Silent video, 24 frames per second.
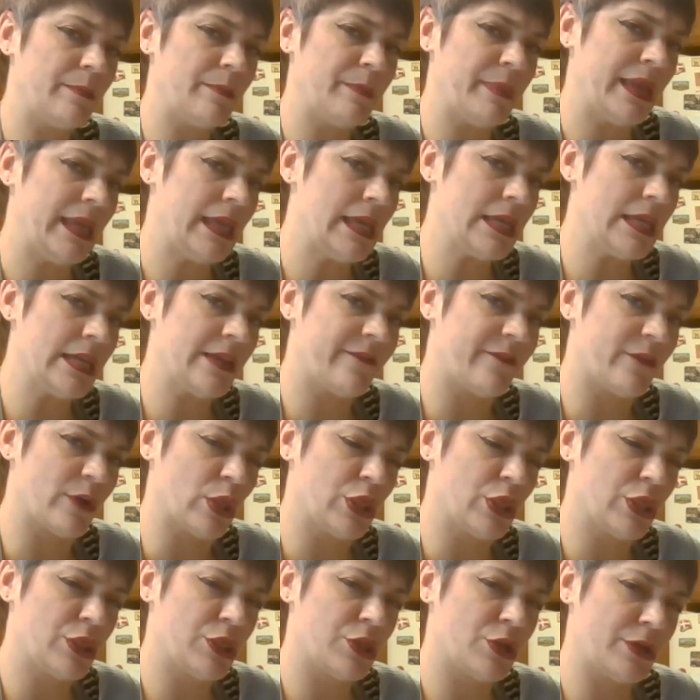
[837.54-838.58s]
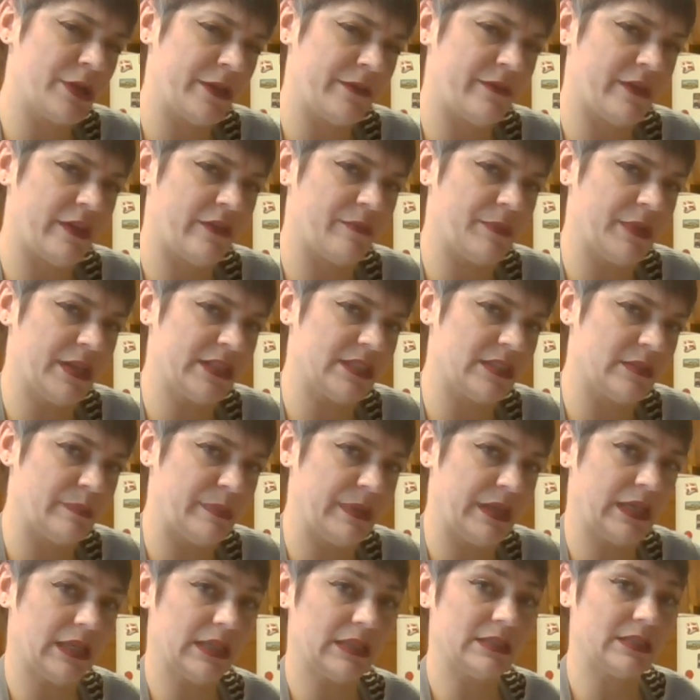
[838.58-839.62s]
up baking it for 35 minutes
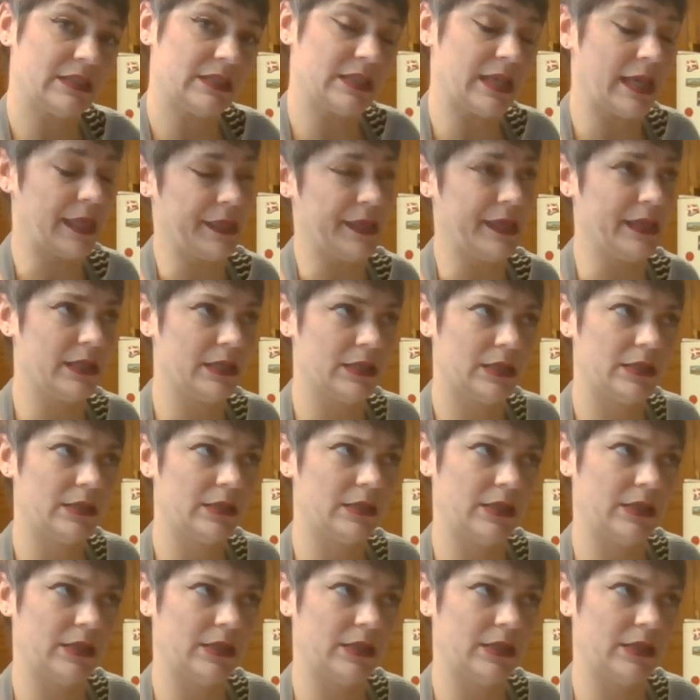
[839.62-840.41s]
because I think